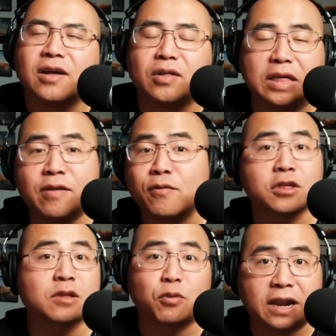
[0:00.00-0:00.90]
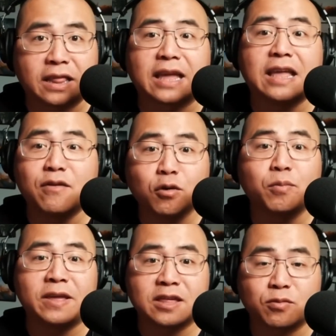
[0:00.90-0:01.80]
evil
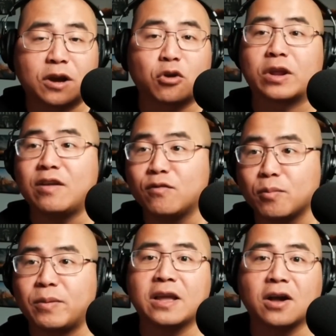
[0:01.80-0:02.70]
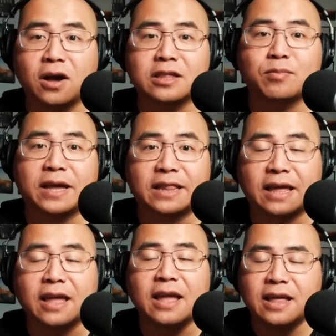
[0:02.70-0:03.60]
being spread or evil being caused by
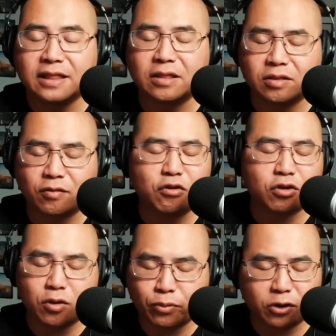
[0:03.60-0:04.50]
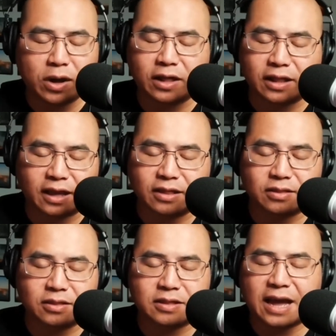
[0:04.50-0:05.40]
like Devindra, you put it well, like
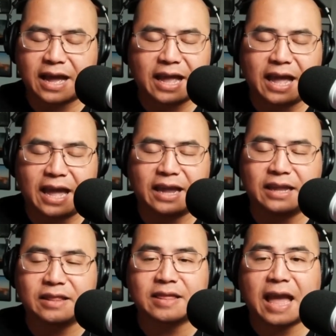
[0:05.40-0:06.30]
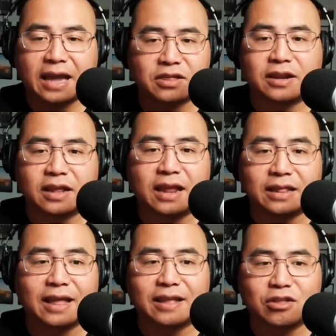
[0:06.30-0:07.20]
this guy had this accident and
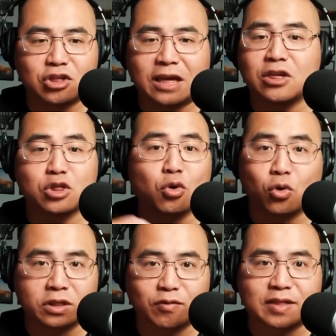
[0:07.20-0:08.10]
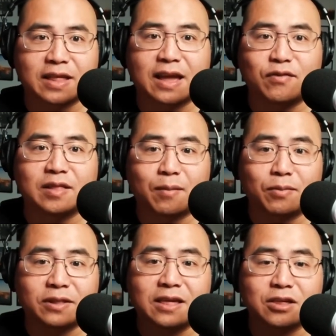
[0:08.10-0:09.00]
it like changed the course of his life and
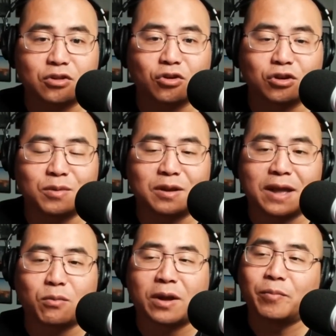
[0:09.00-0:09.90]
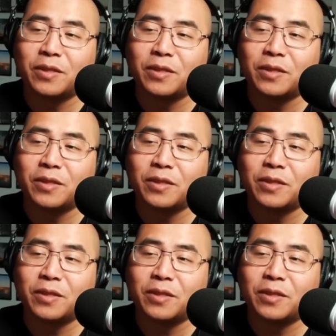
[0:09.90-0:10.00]
like potentially turned him in a bad way.